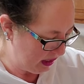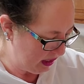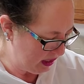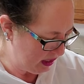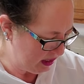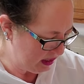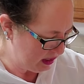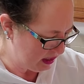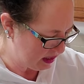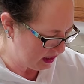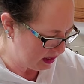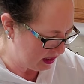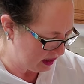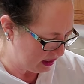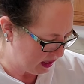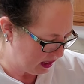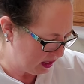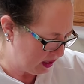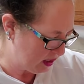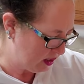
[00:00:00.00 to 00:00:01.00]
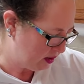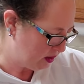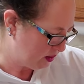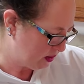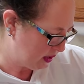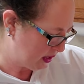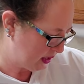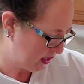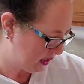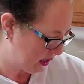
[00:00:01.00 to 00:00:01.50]
it's a little
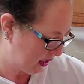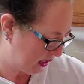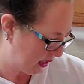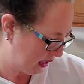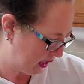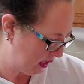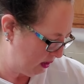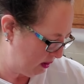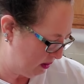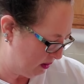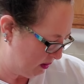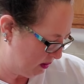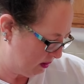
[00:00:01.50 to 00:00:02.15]
sticky.